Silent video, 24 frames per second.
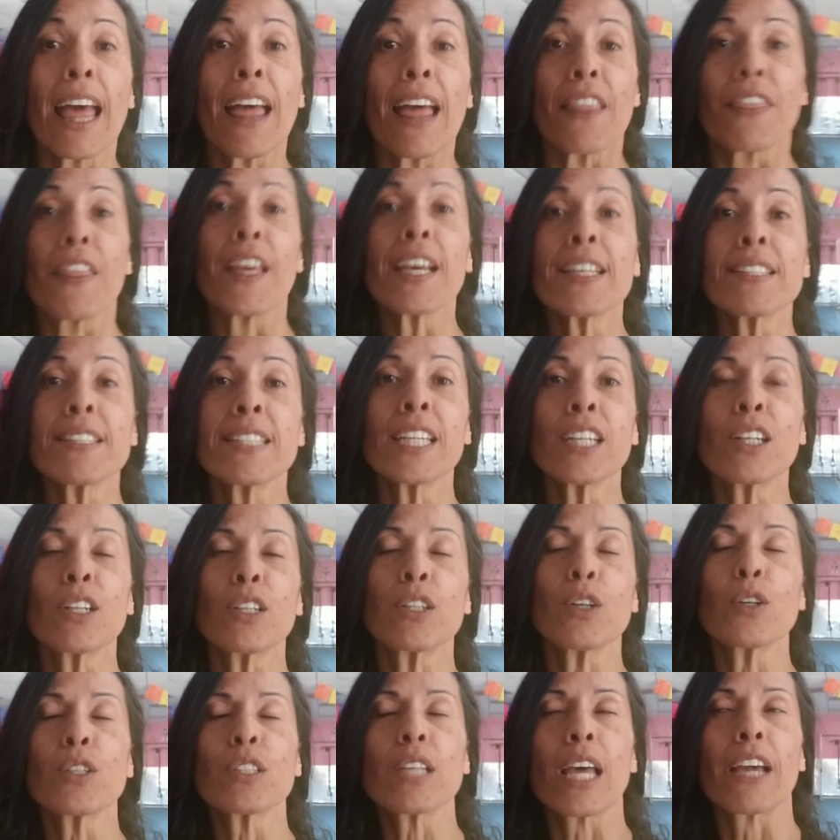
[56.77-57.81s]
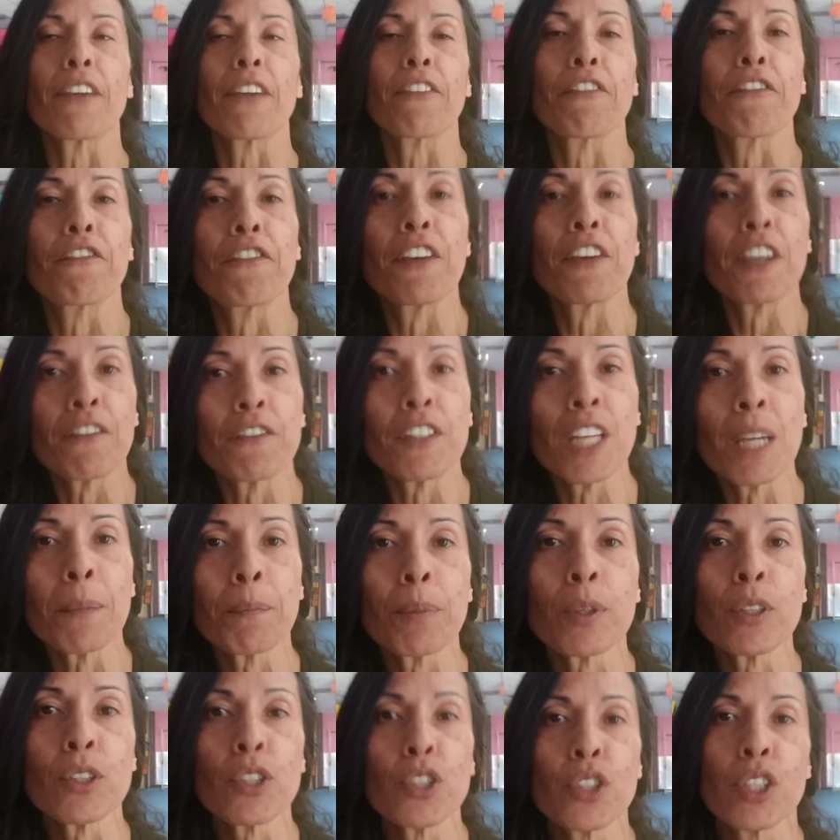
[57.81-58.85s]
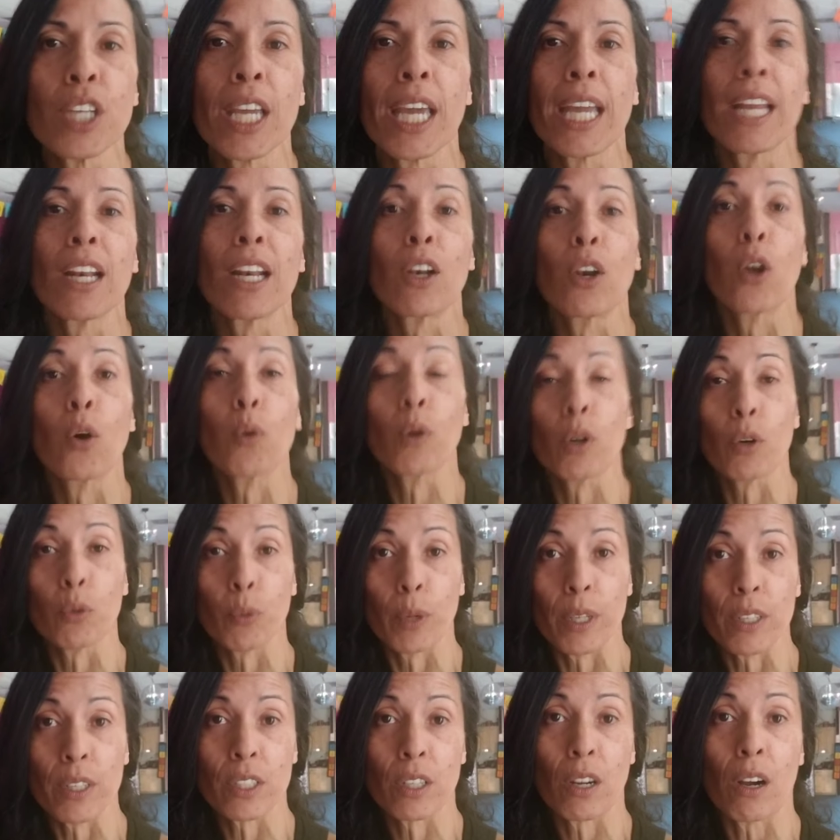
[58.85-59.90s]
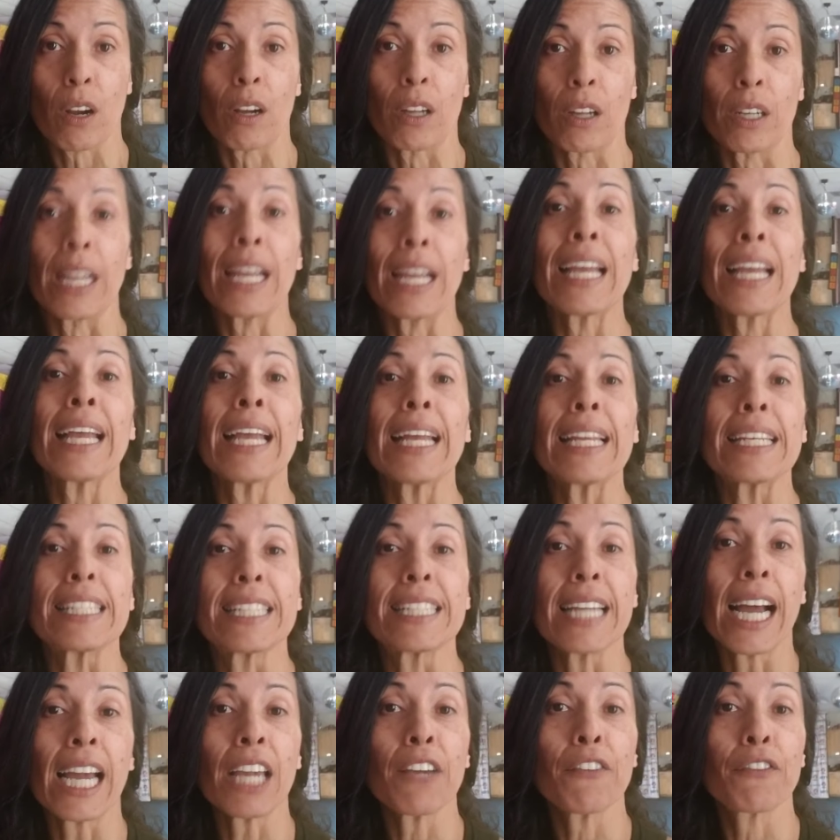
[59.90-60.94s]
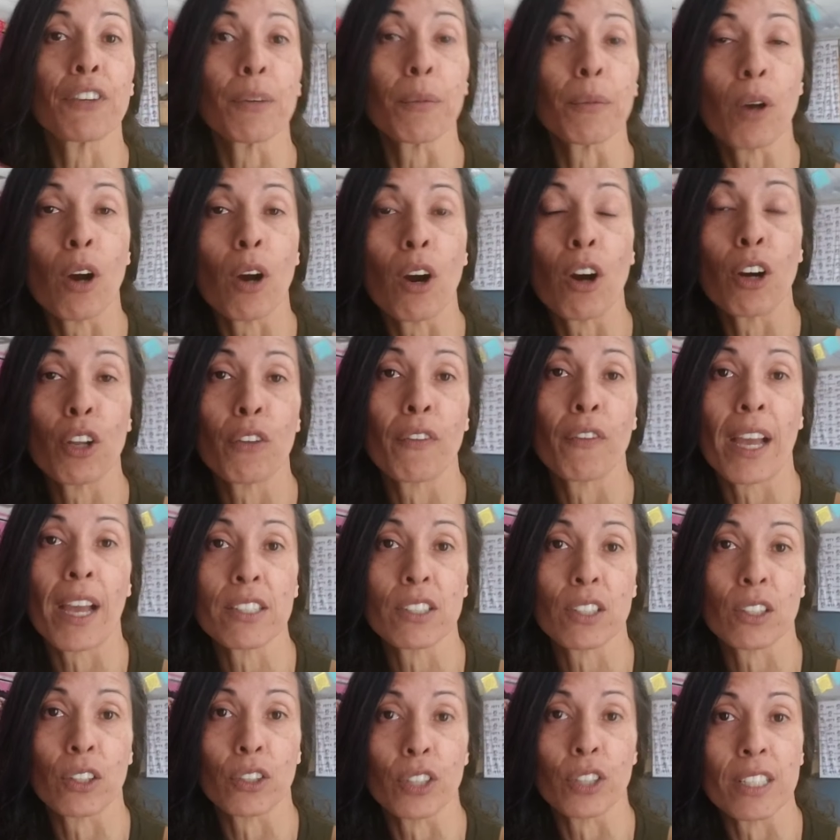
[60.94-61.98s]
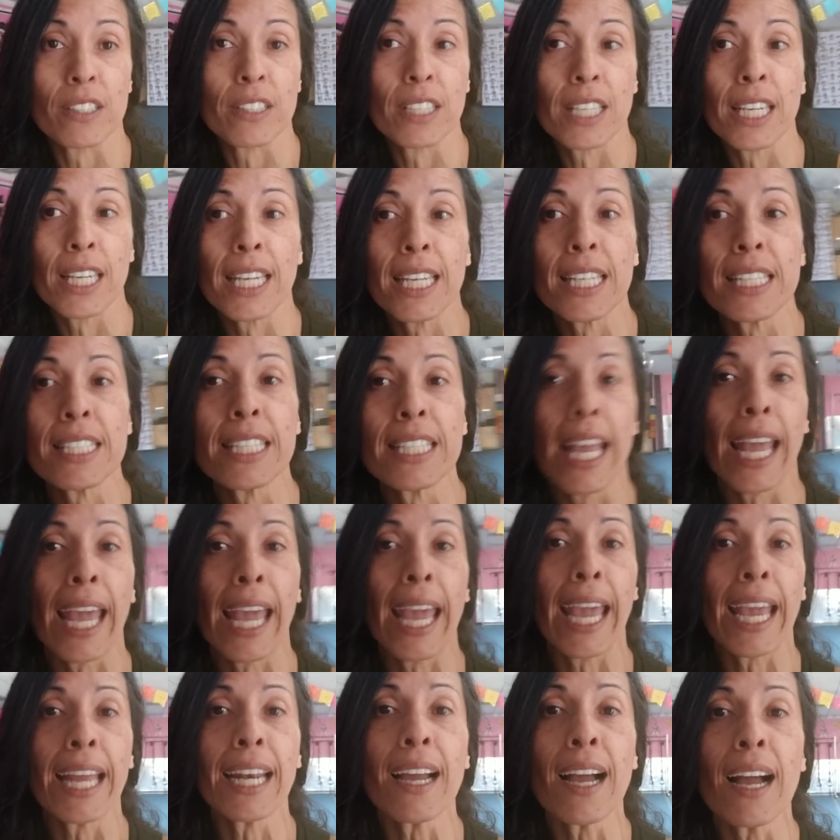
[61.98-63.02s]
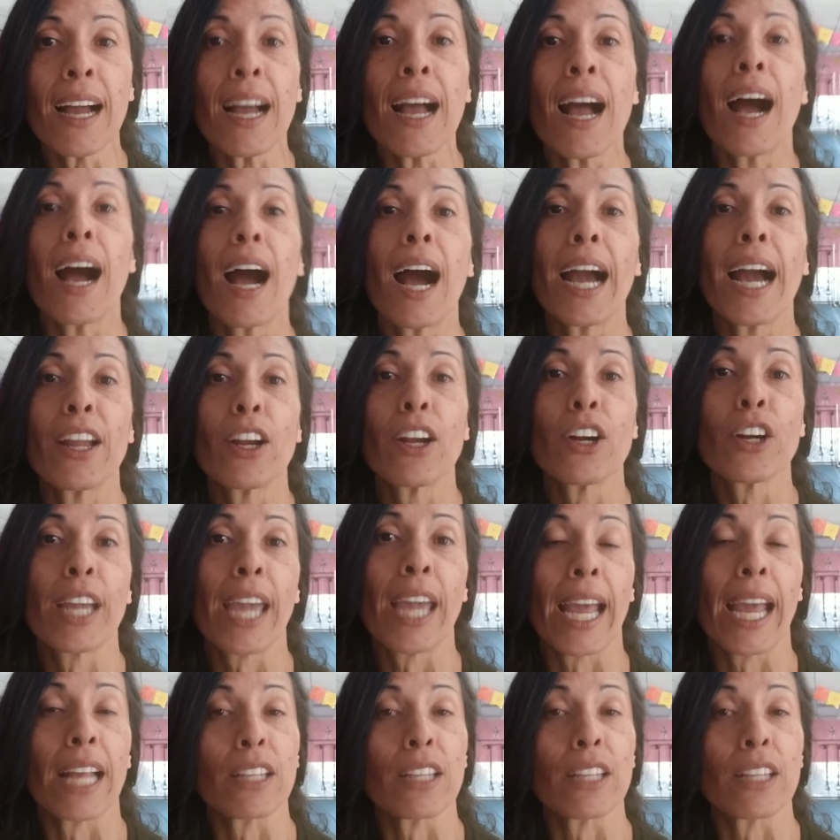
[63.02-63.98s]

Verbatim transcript: This includes like 50% lower risk on dying from cardiovascular disease and higher cancer